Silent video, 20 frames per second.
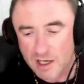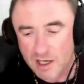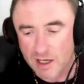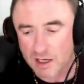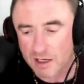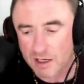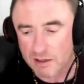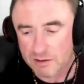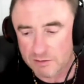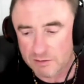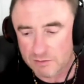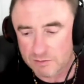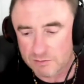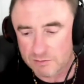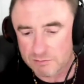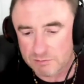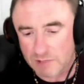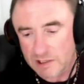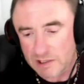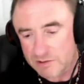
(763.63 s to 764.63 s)
Uh,
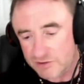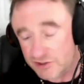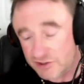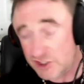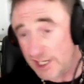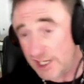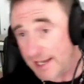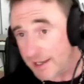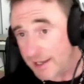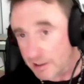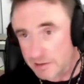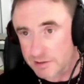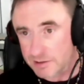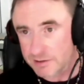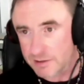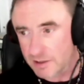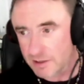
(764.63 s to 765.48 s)
I use jazz.